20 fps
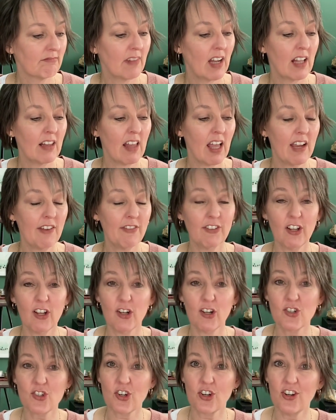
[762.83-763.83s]
a
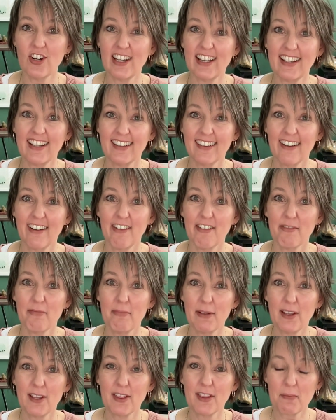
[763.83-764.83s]
lifelong journey of
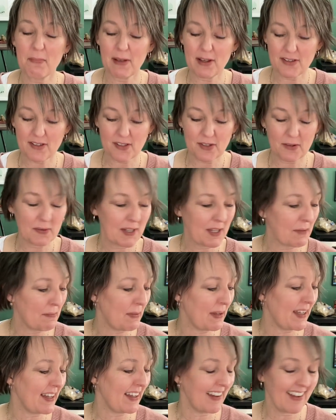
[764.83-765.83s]
being the best that we can
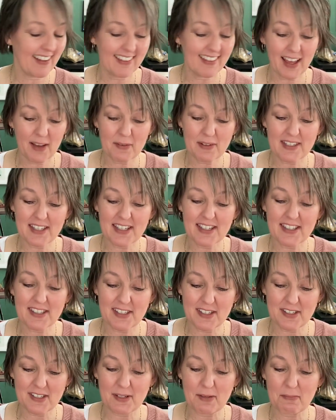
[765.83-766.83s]
be, and that was his
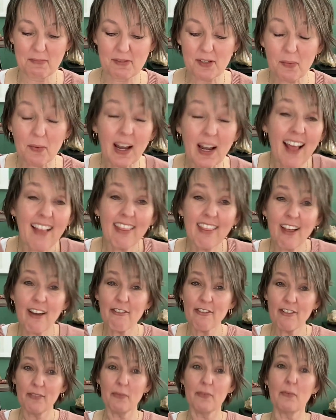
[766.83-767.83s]
system. So what I
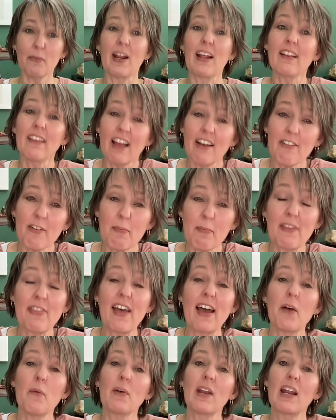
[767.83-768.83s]
love about
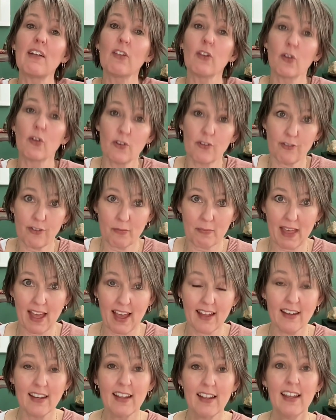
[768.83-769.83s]
that, when I learned from
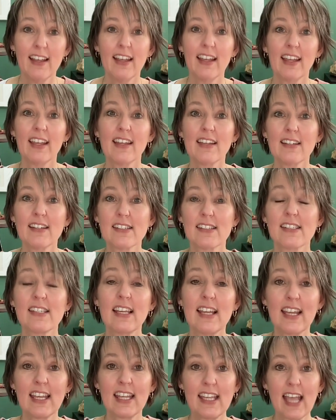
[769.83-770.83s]
that, is
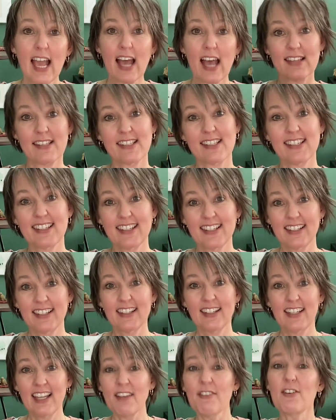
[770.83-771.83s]
yes,
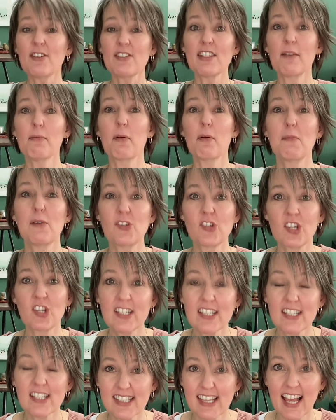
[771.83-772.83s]
give yourself permission
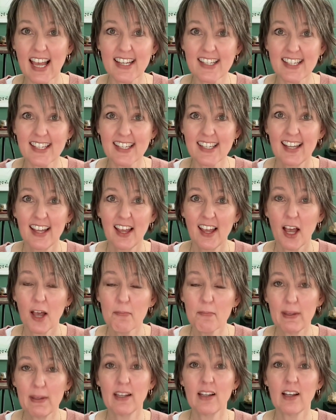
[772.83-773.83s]
to set
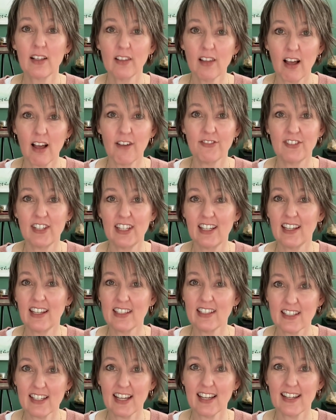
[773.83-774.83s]
a big lofty
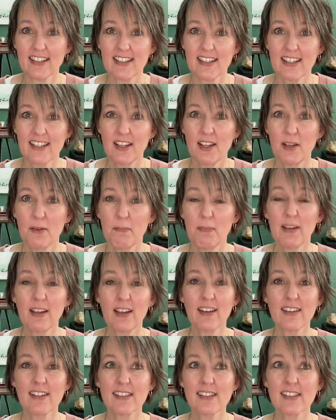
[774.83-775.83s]
intent,
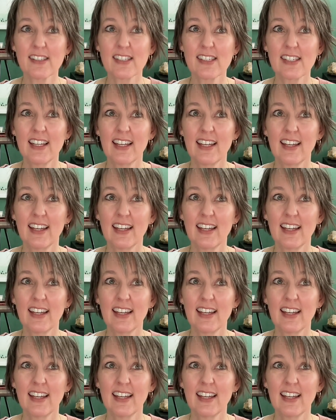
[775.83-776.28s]
because